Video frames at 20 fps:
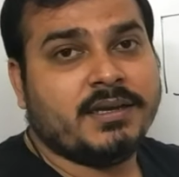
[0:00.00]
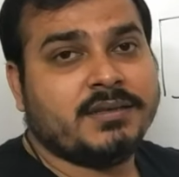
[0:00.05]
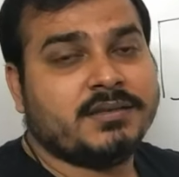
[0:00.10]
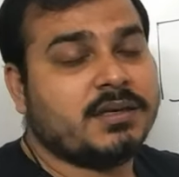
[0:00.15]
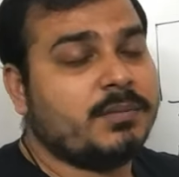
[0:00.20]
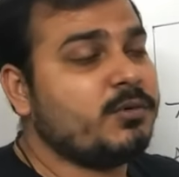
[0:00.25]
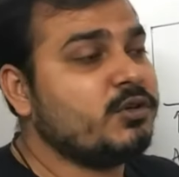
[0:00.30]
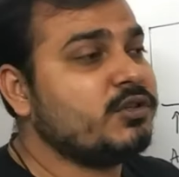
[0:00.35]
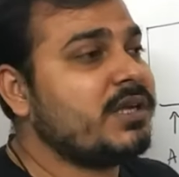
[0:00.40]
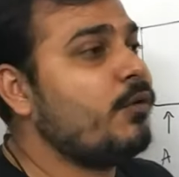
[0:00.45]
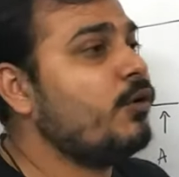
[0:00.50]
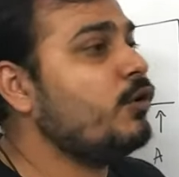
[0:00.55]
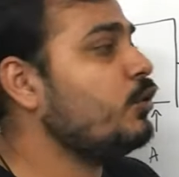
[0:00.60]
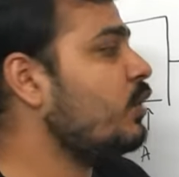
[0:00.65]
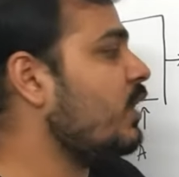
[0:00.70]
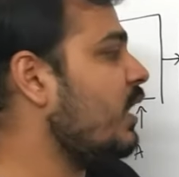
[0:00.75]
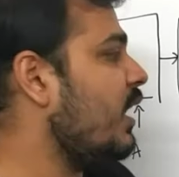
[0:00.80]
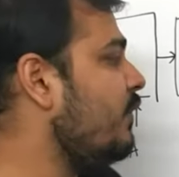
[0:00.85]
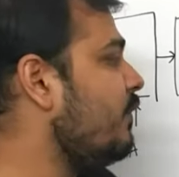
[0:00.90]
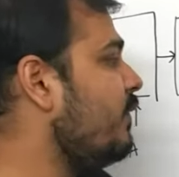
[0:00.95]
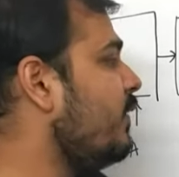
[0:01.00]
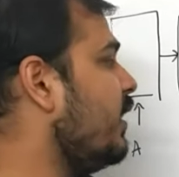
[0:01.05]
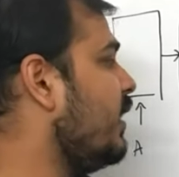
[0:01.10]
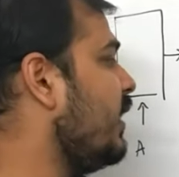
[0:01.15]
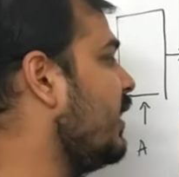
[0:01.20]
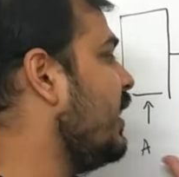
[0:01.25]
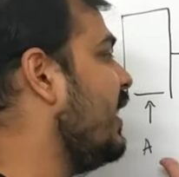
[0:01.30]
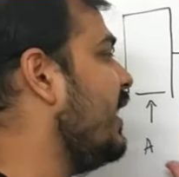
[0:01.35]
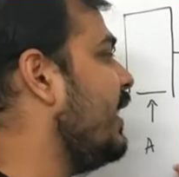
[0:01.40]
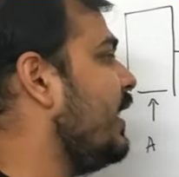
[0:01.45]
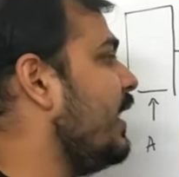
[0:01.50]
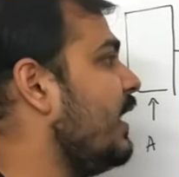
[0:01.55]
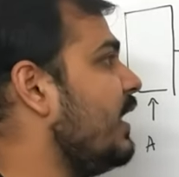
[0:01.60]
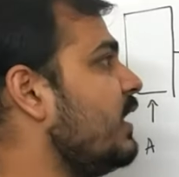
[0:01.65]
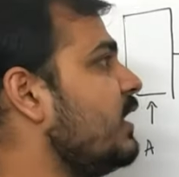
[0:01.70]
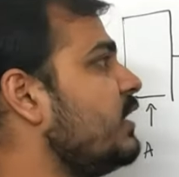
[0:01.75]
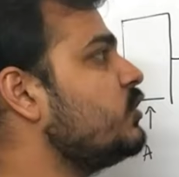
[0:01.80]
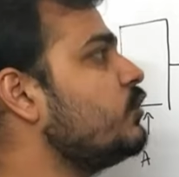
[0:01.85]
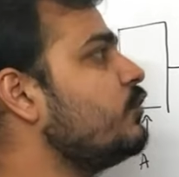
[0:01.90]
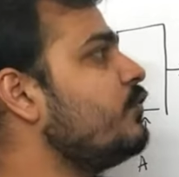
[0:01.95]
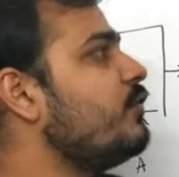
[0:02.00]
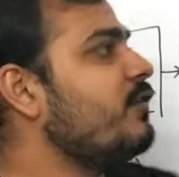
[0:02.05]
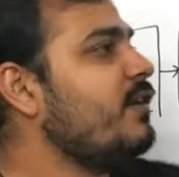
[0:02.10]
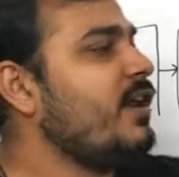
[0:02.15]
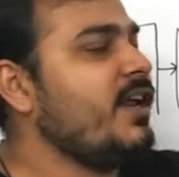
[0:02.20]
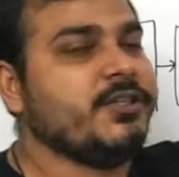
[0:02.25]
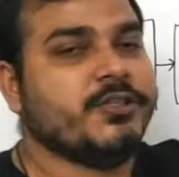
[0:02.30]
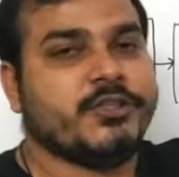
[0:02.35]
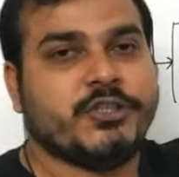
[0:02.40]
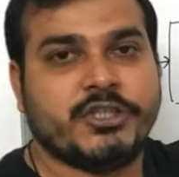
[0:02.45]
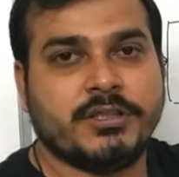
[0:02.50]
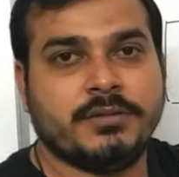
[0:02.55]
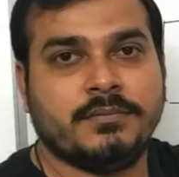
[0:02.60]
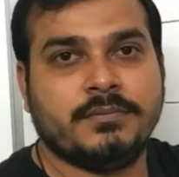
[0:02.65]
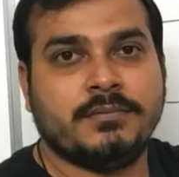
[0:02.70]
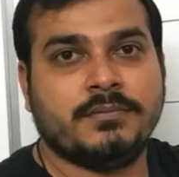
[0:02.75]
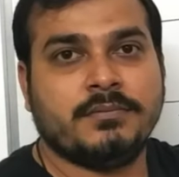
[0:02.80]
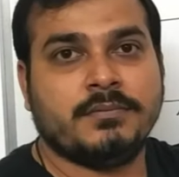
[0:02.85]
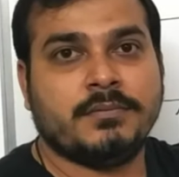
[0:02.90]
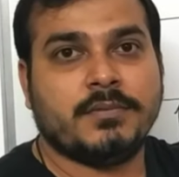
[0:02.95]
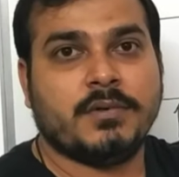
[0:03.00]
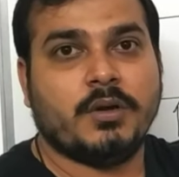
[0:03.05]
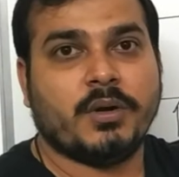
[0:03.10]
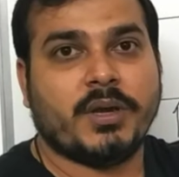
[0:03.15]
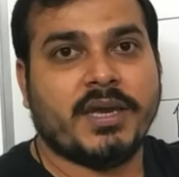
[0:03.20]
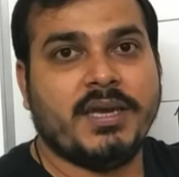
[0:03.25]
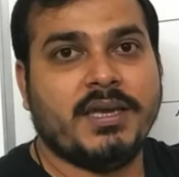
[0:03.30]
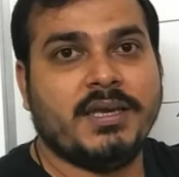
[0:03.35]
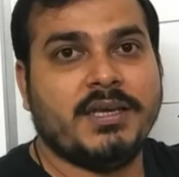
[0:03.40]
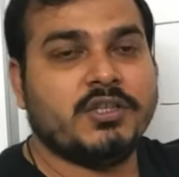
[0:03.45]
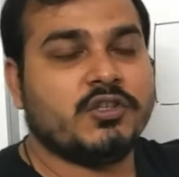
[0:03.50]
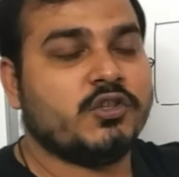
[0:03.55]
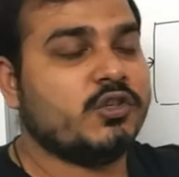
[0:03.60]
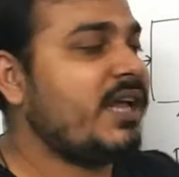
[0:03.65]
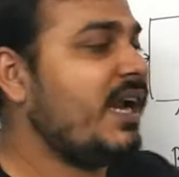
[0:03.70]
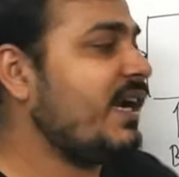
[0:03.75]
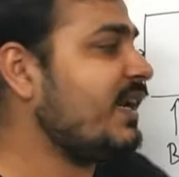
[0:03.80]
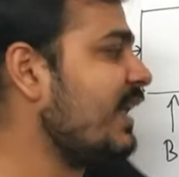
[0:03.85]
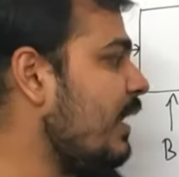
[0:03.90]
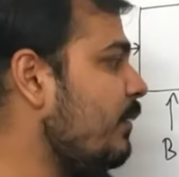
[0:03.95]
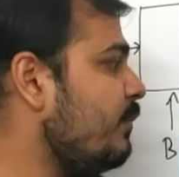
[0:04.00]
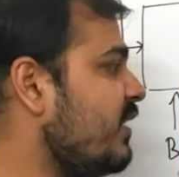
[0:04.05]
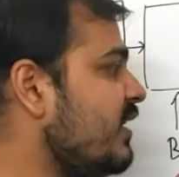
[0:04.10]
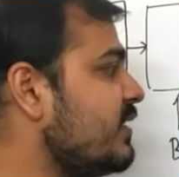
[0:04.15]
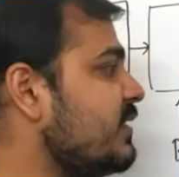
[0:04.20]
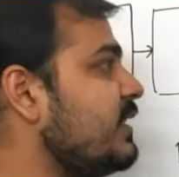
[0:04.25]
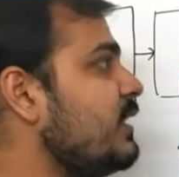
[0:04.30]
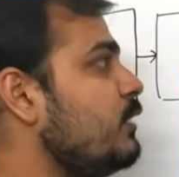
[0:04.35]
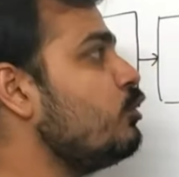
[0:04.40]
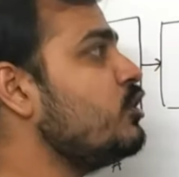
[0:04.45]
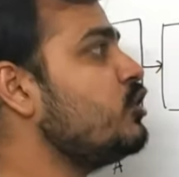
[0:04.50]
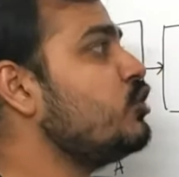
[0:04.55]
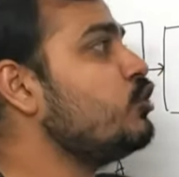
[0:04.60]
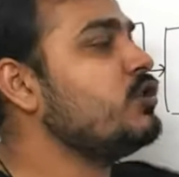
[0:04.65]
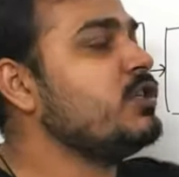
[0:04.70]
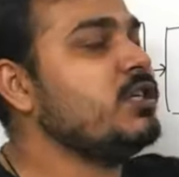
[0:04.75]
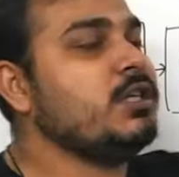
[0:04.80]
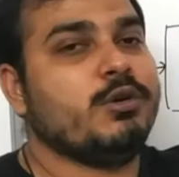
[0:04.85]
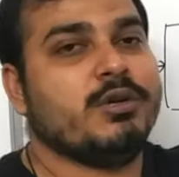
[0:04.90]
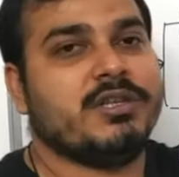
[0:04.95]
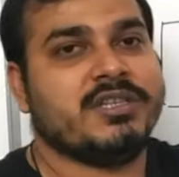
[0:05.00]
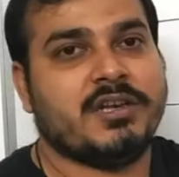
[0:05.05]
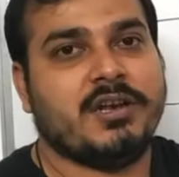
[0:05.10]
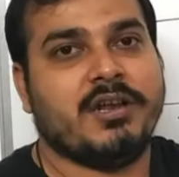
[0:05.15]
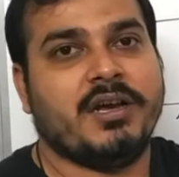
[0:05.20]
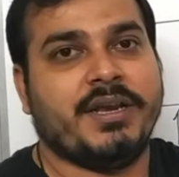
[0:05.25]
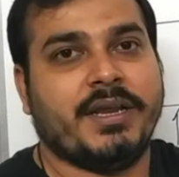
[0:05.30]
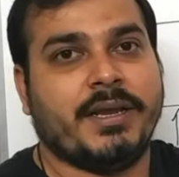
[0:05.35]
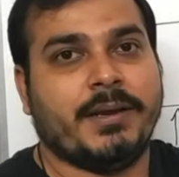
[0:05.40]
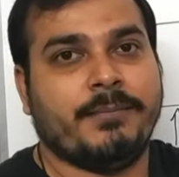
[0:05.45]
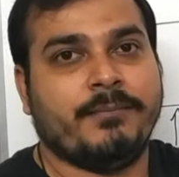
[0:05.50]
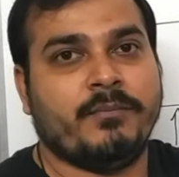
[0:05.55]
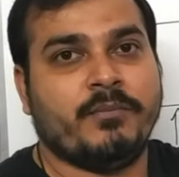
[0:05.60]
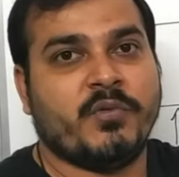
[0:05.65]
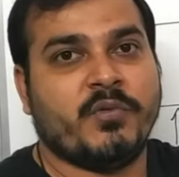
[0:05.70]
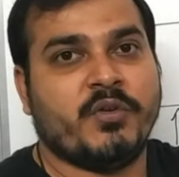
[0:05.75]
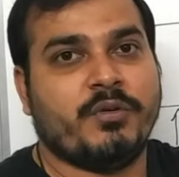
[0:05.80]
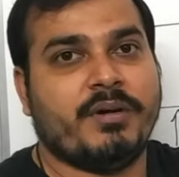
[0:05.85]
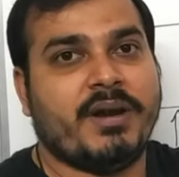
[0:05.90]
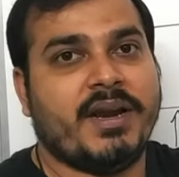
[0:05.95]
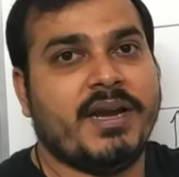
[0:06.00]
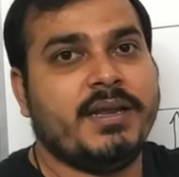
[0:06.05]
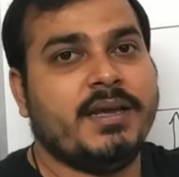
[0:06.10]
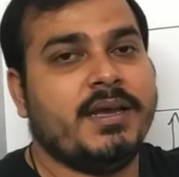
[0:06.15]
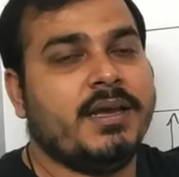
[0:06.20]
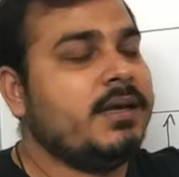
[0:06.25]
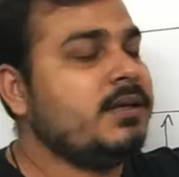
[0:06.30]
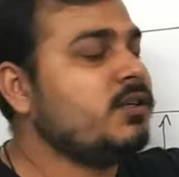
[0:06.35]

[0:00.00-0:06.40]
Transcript: Suppose I want to convert English to French, okay? So that can be a sequence to sequence learning, right?